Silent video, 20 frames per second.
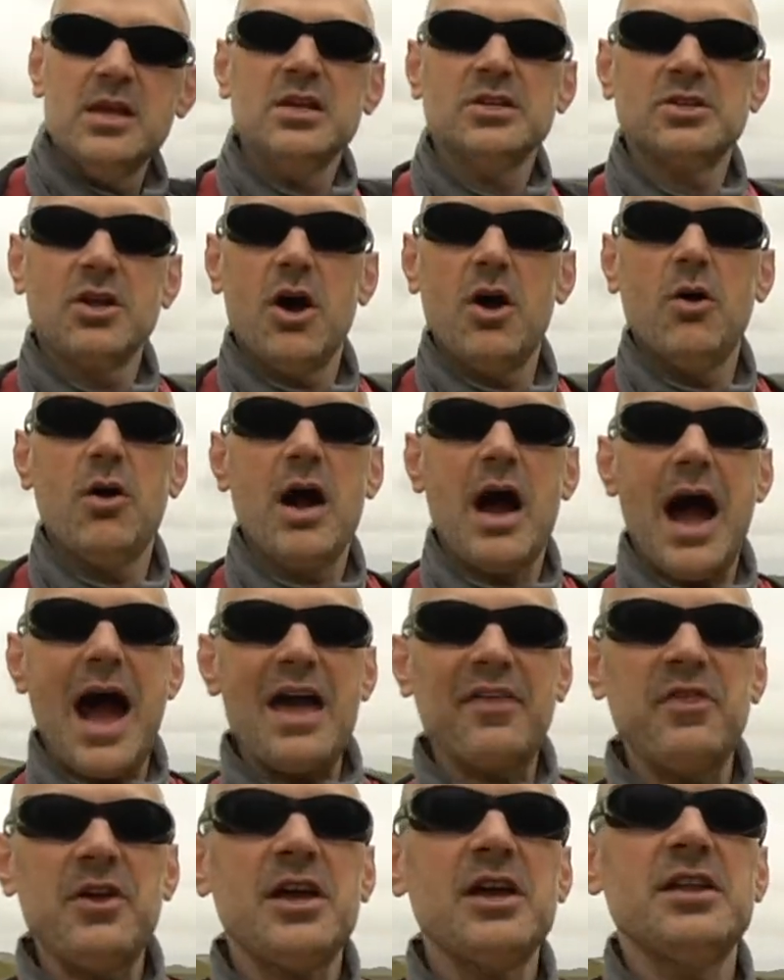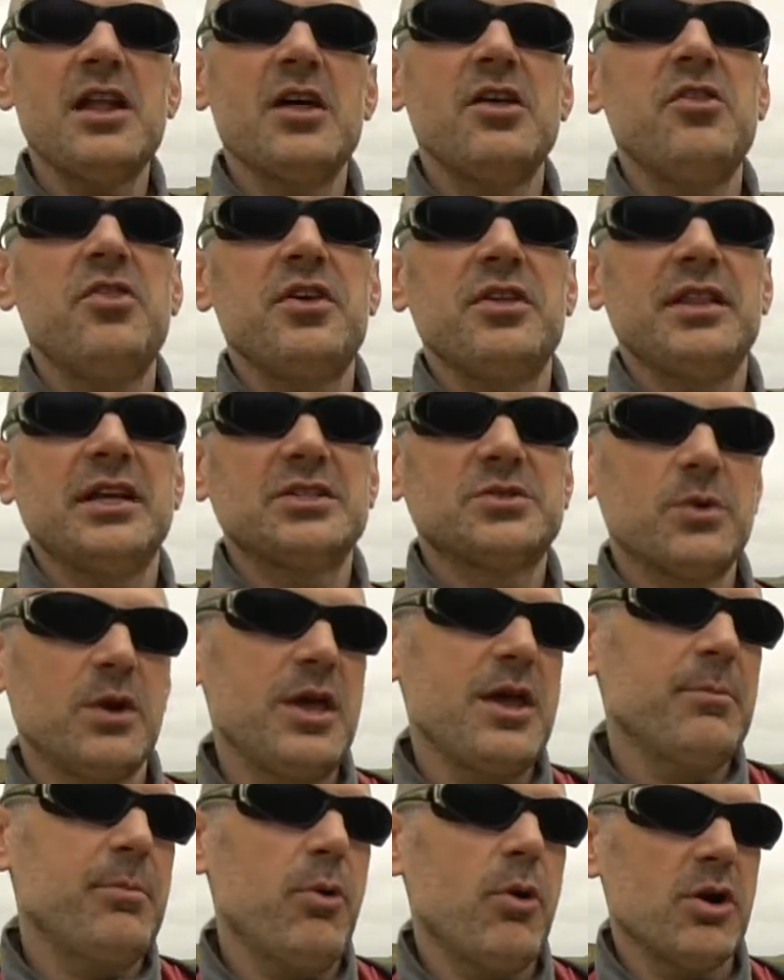So I think another thing that's
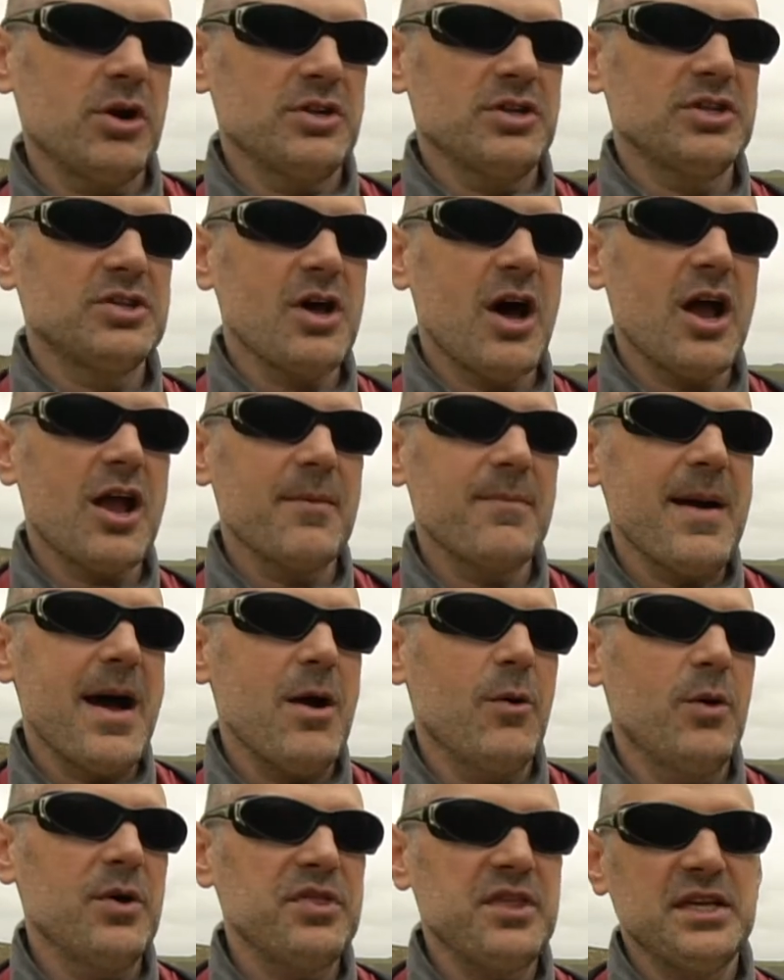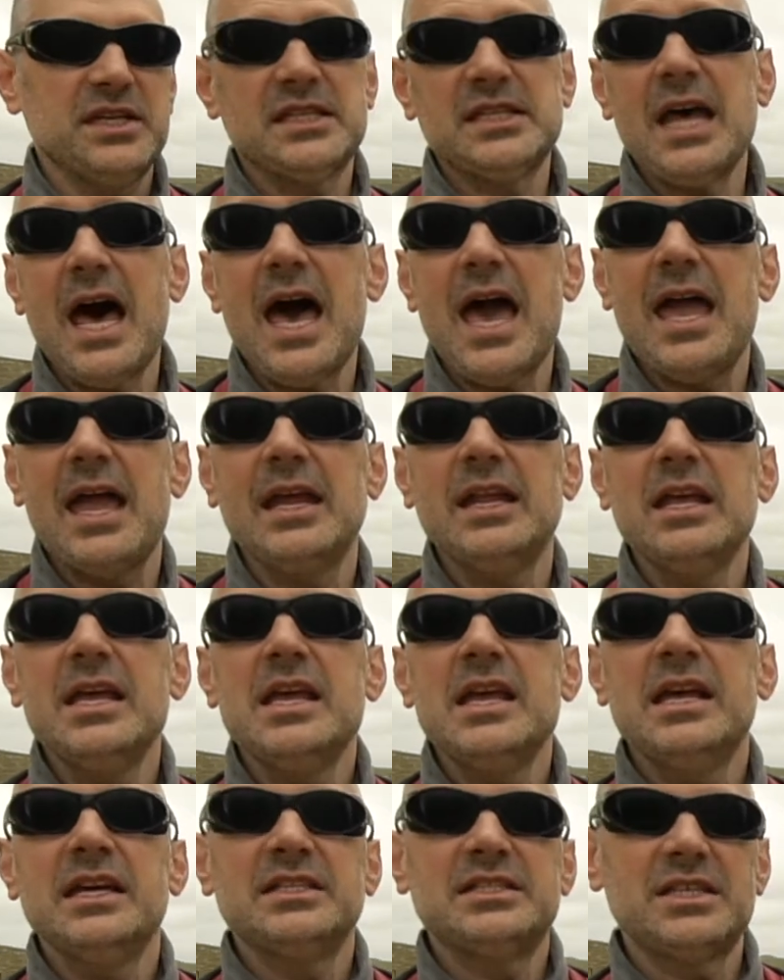really important to talk about with this site
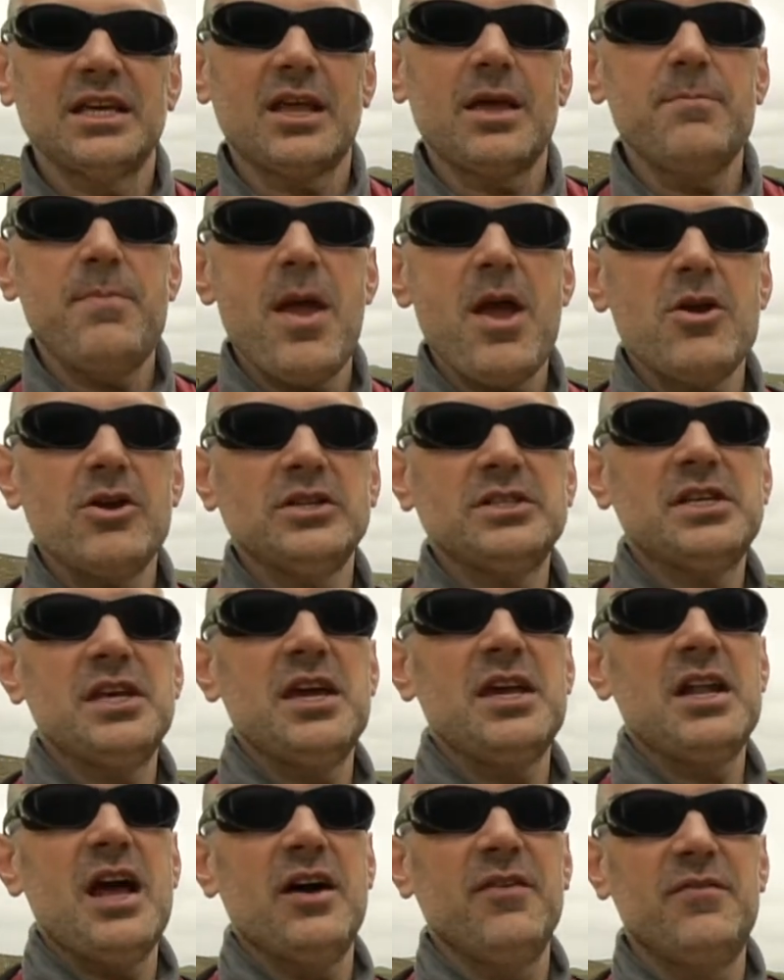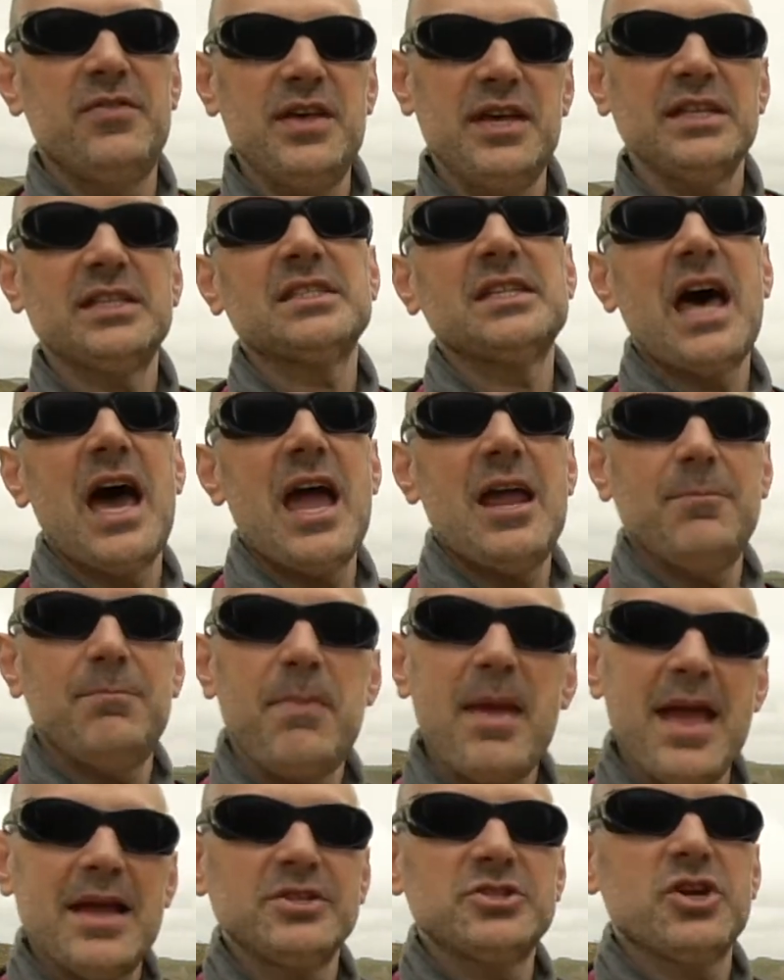is the comparison of this site,
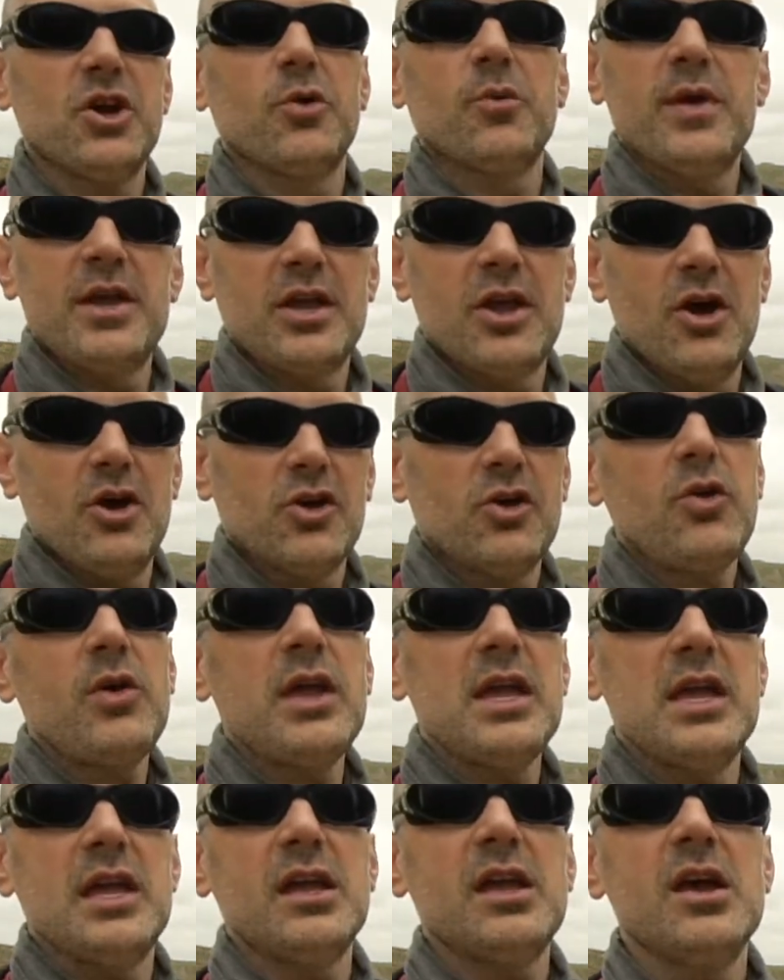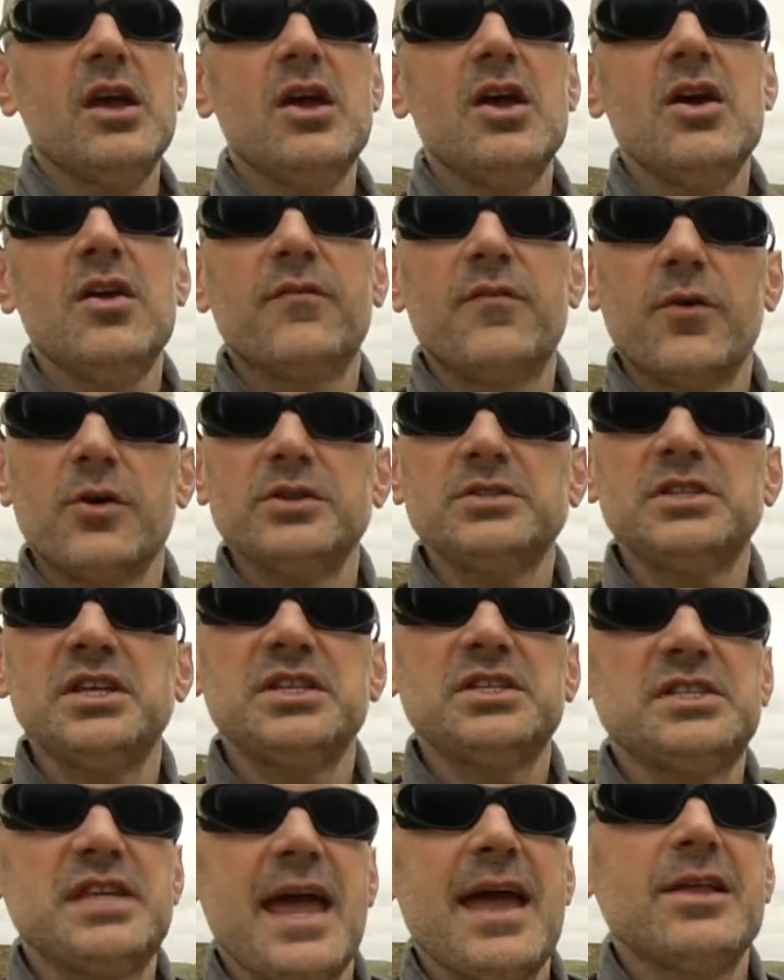Pancho Rico Creek,
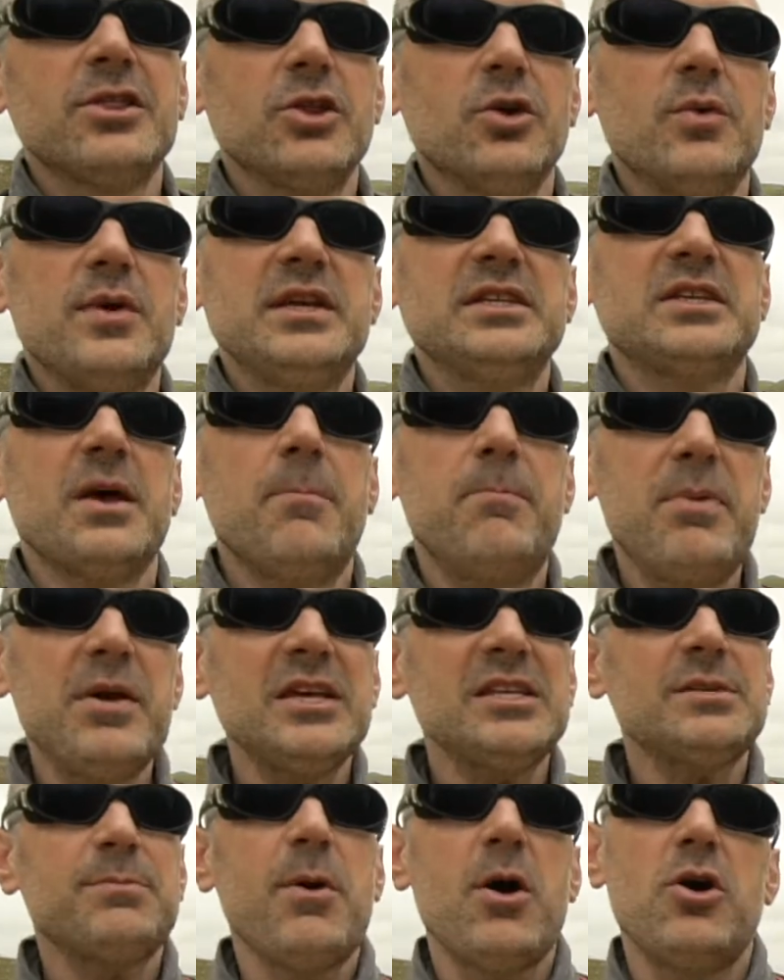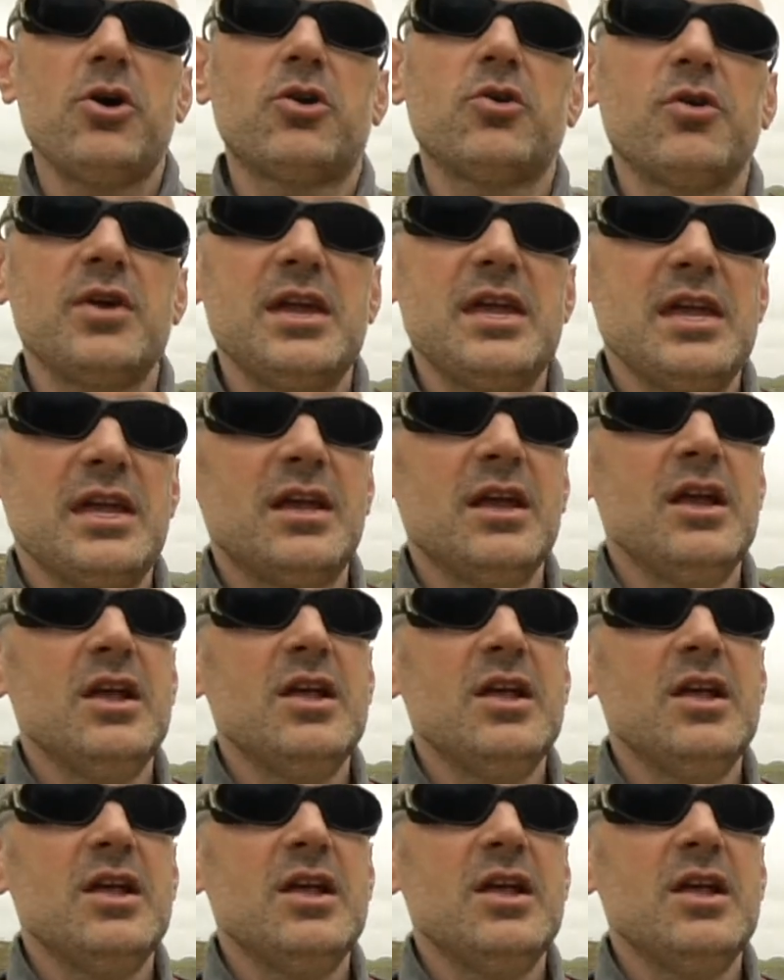versus San Luis Obispo Creek,